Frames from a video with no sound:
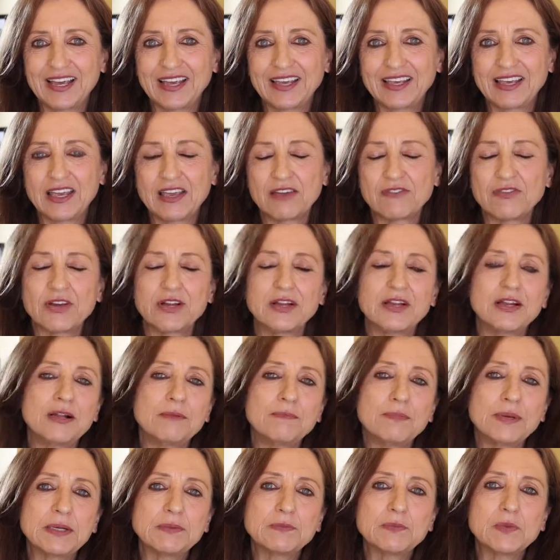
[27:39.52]
gave you a little
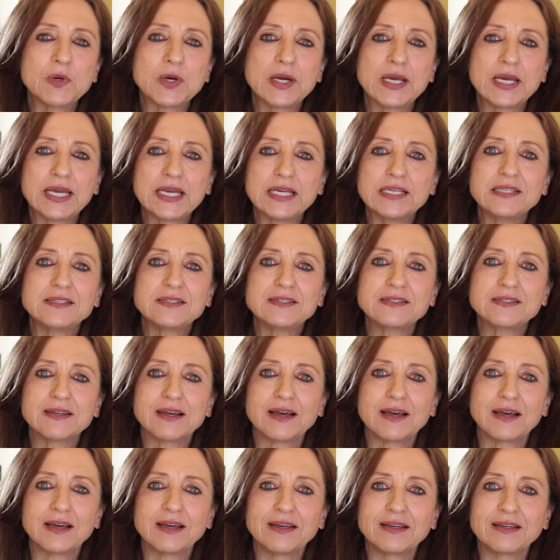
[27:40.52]
bit more
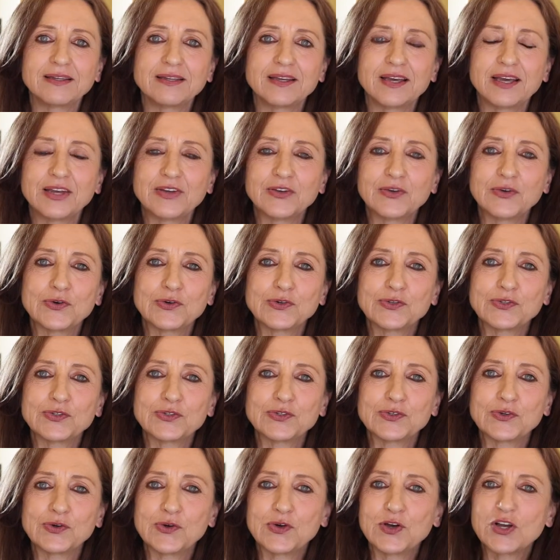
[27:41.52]
insight and
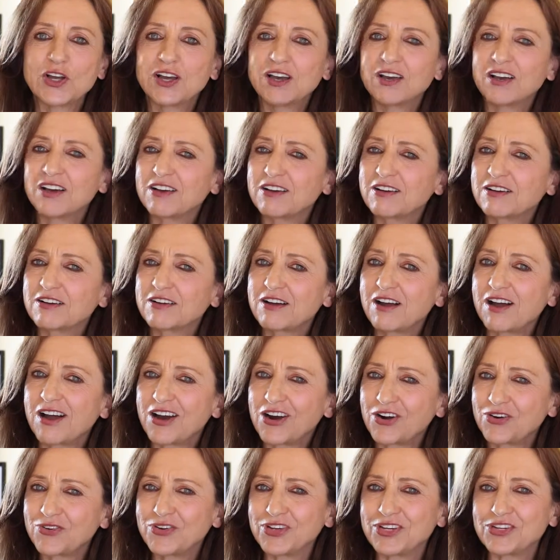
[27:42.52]
also a
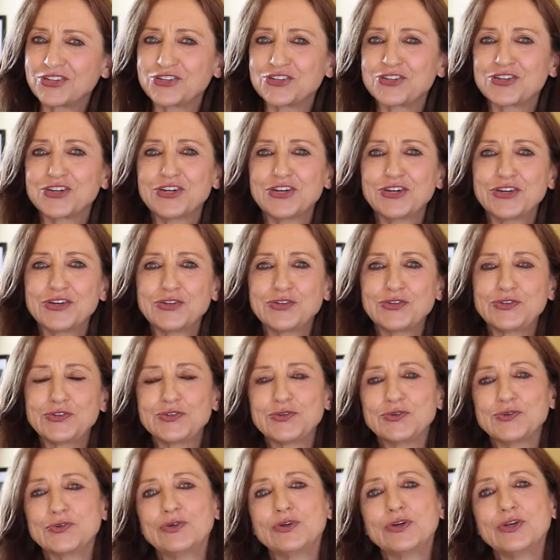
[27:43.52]
courage
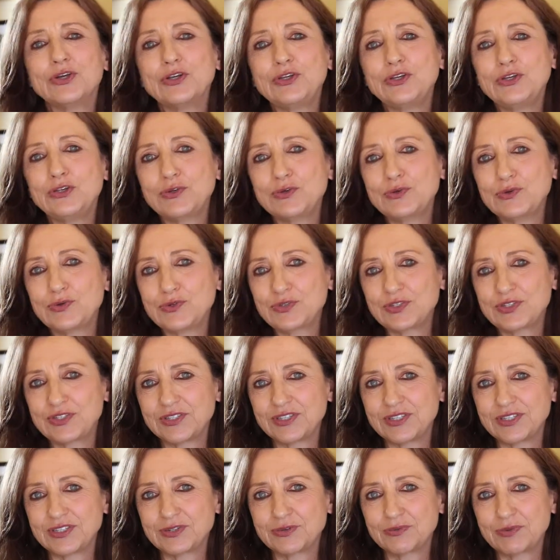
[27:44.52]
to use
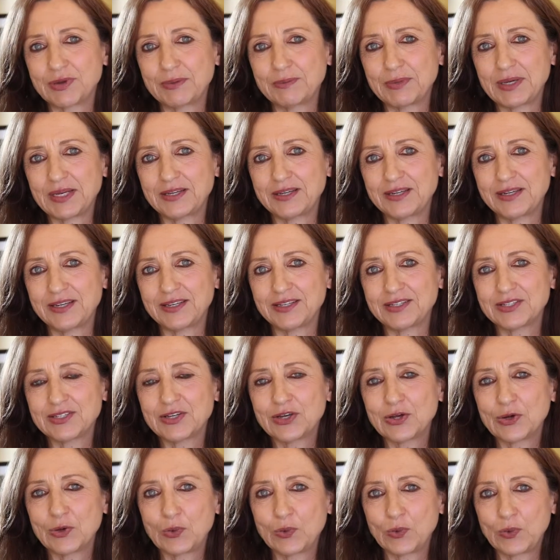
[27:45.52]
these
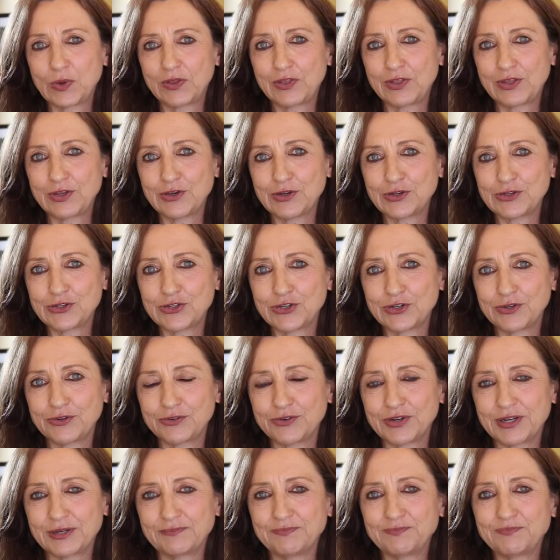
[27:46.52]
remedies with your
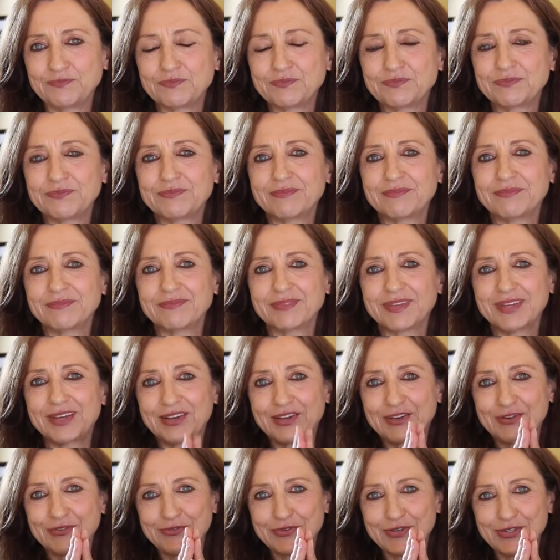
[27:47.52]
children.
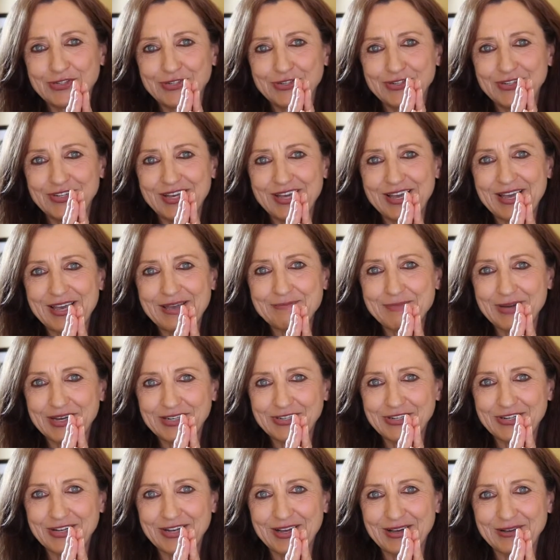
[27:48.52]
For today,
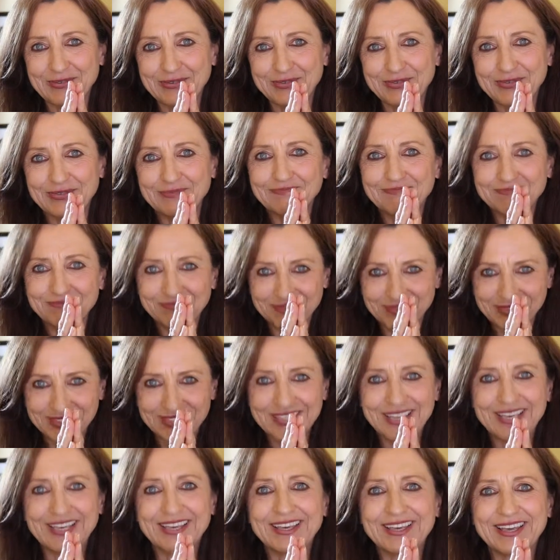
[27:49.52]
much love.
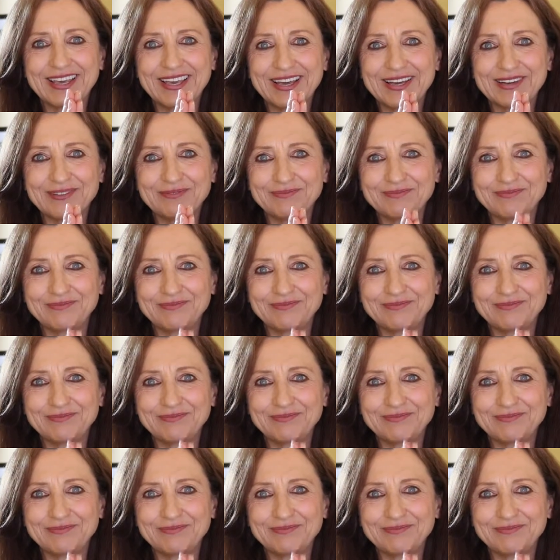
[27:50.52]
Take care.